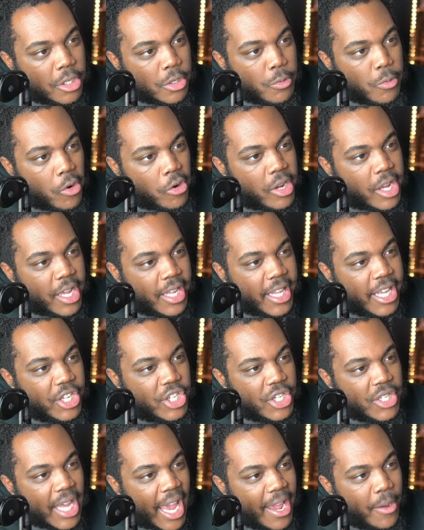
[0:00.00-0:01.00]
a kind. He
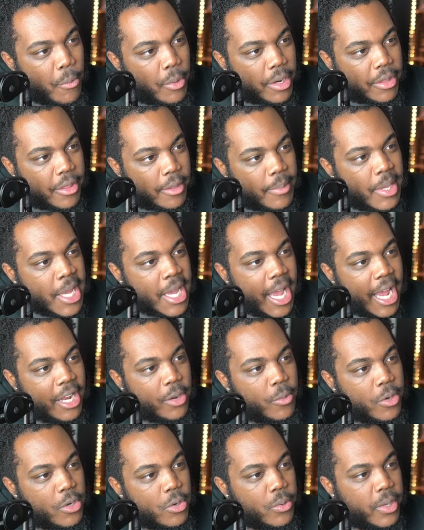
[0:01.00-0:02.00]
just ate one of them.
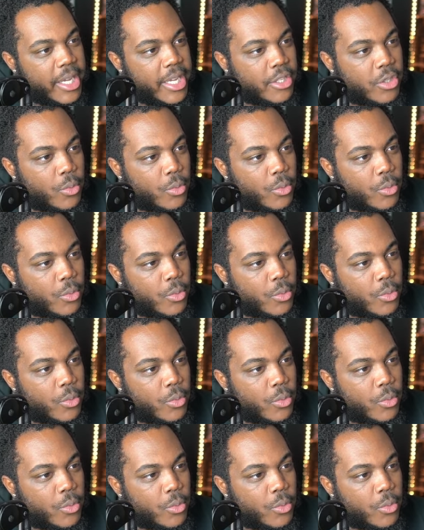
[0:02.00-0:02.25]
Anyone who eats